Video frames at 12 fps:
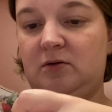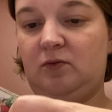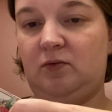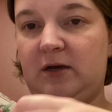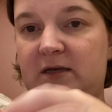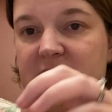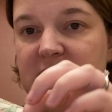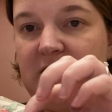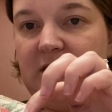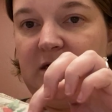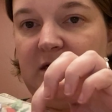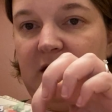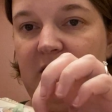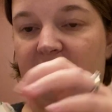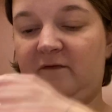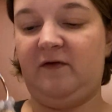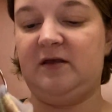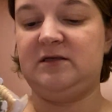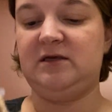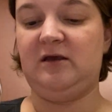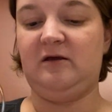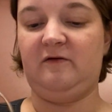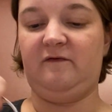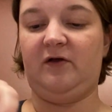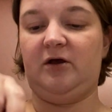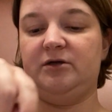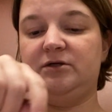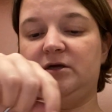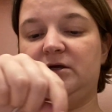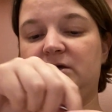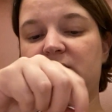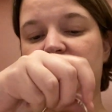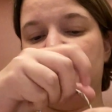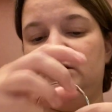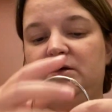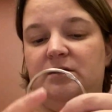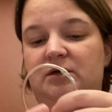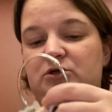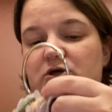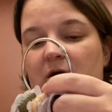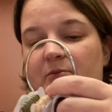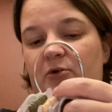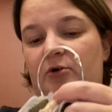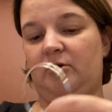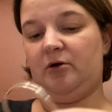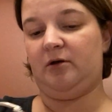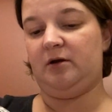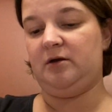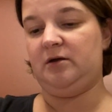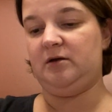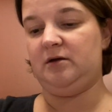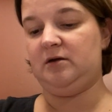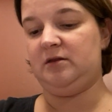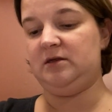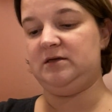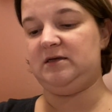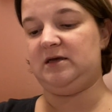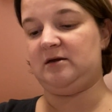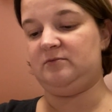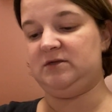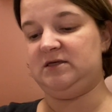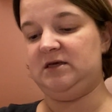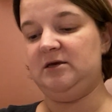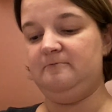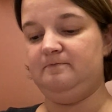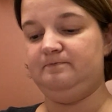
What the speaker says: waste a nice fancy floss drop on the DMC.